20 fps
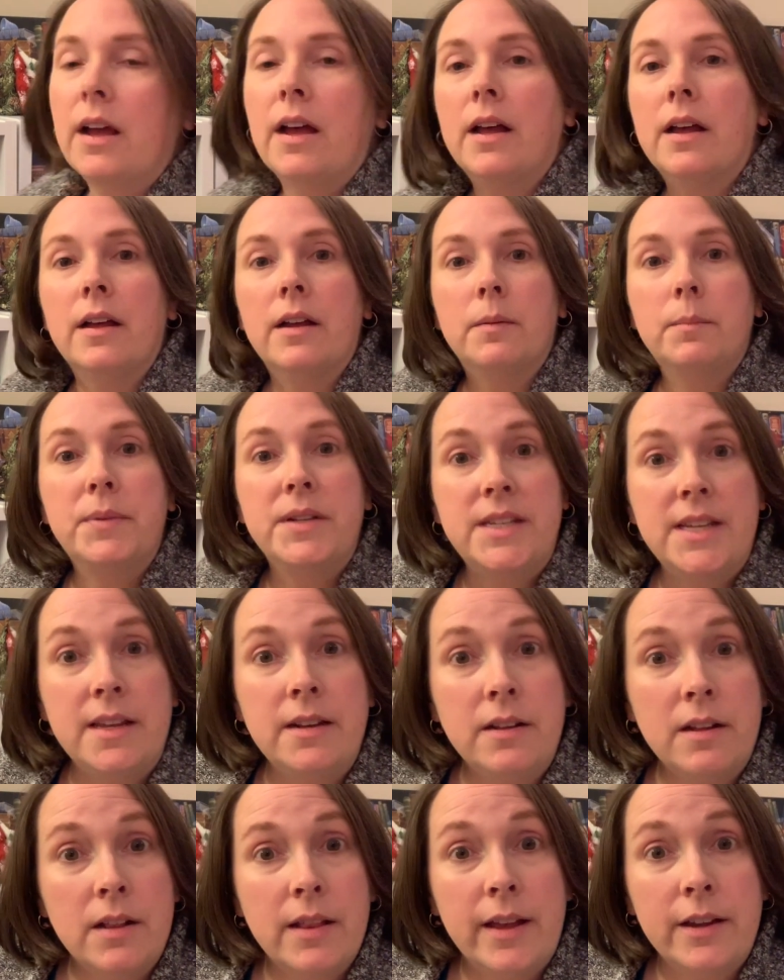a Petite
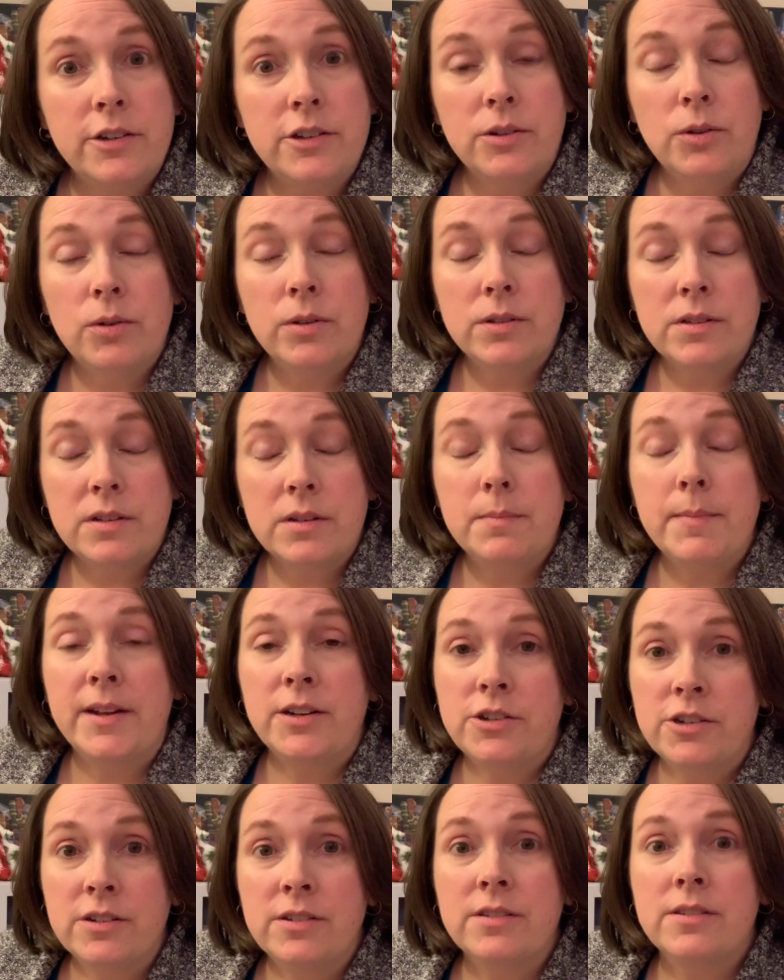Collection, Gold's
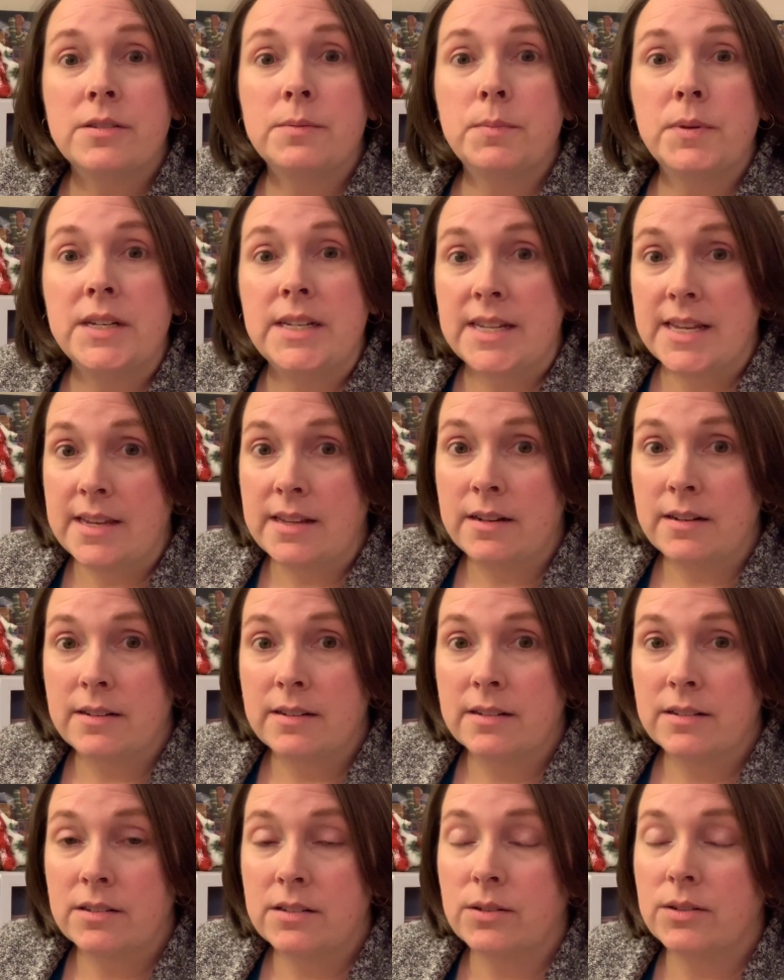Dimensions Petite.
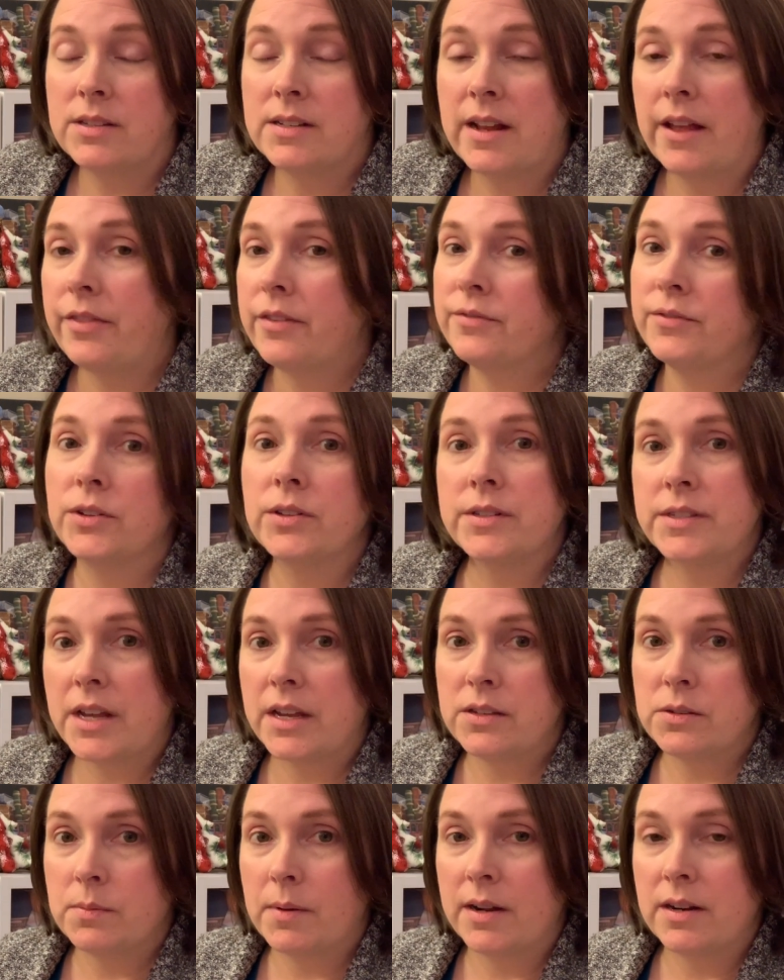So it's not the
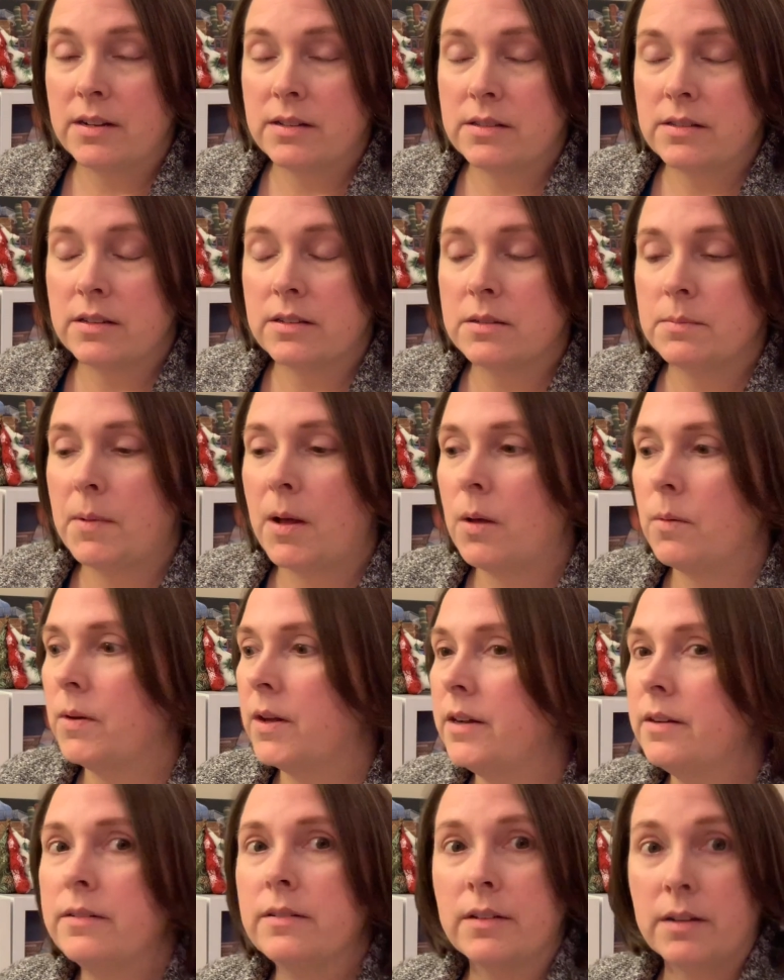full-size one, it's a small
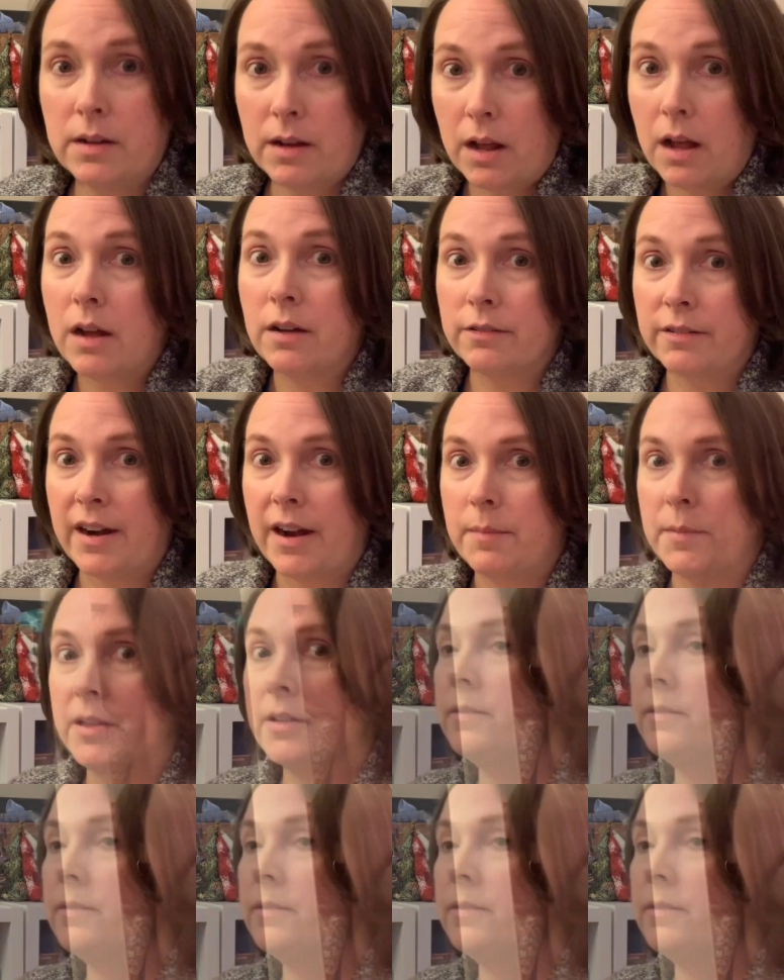one. I'll grab it.